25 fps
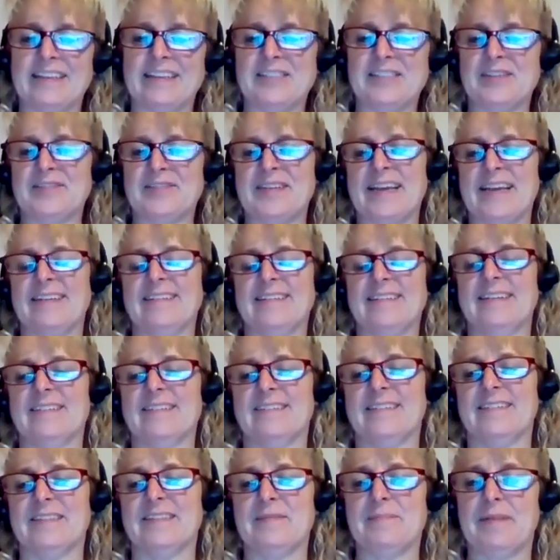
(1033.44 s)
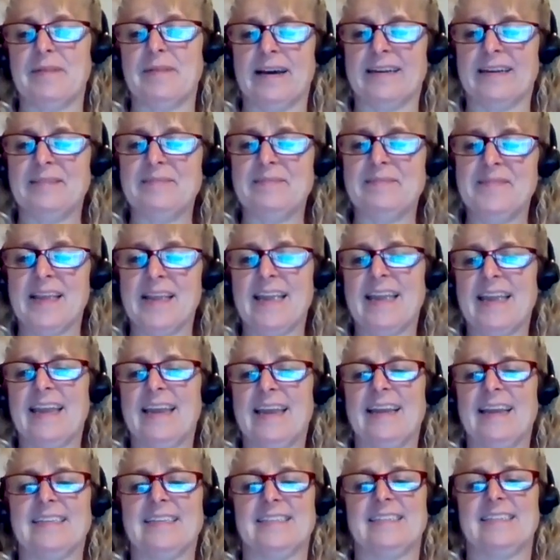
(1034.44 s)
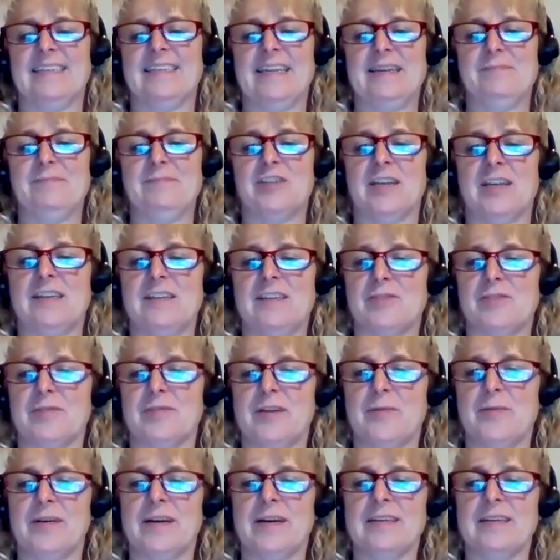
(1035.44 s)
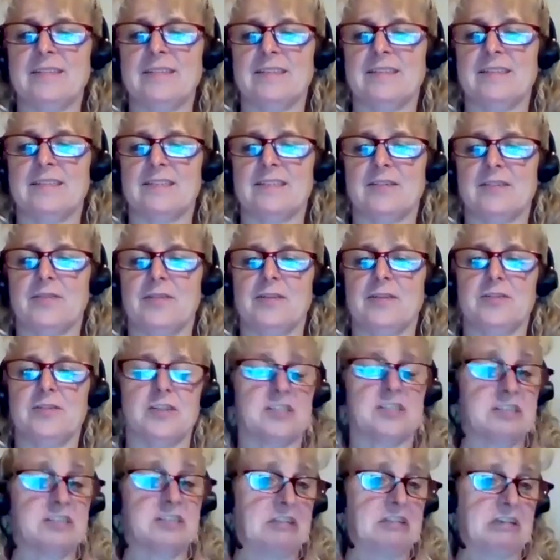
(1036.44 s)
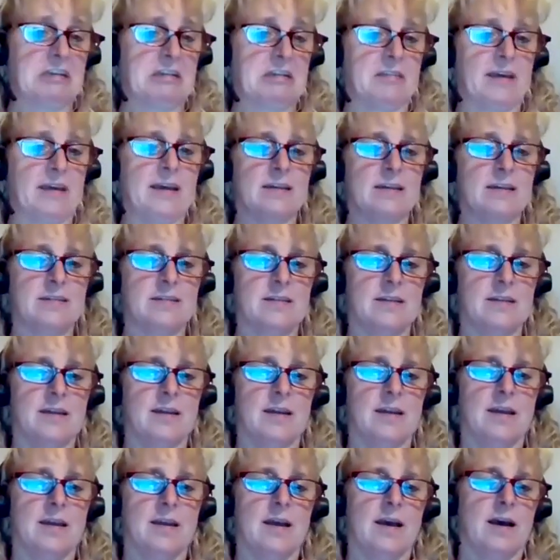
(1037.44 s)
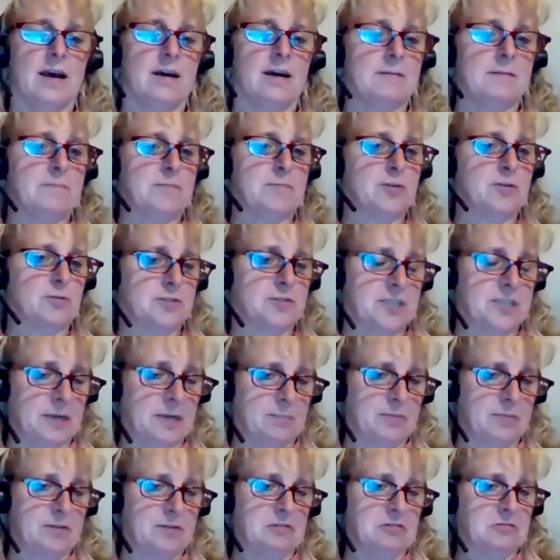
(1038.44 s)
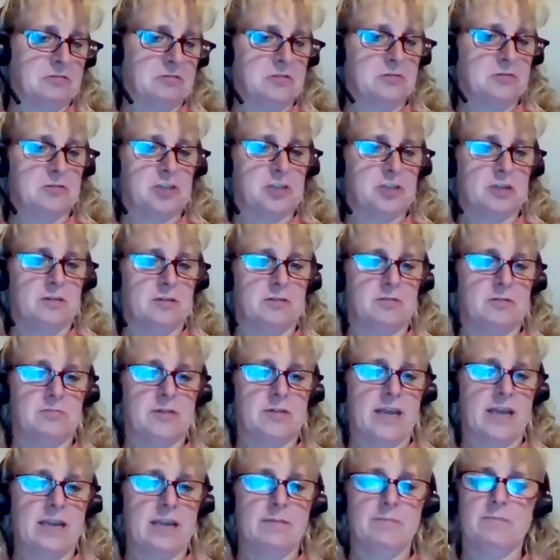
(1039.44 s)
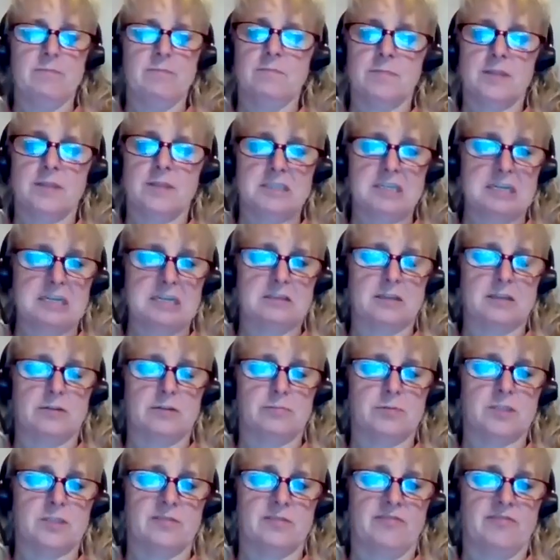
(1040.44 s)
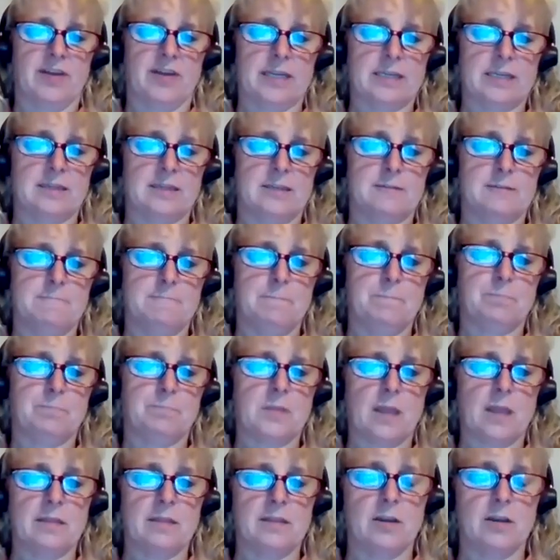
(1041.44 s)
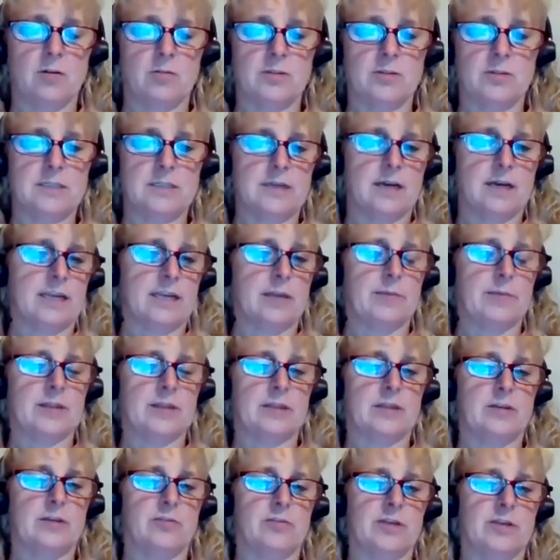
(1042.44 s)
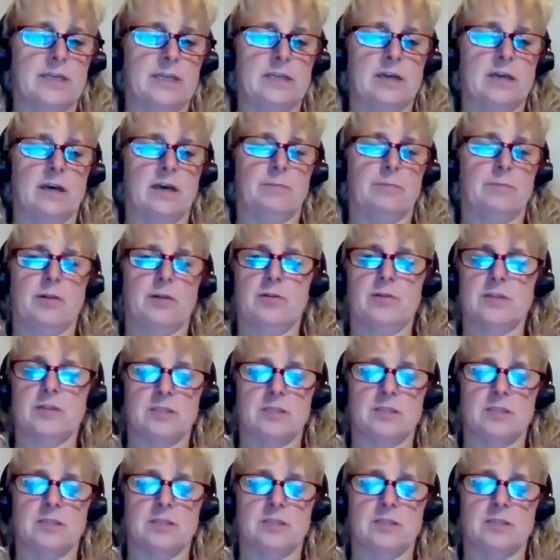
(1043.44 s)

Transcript: So down here on the bottom is a name change request. So you just click that. You'll type in your new name, the date that it was affected. The only document that you'll need to upload is a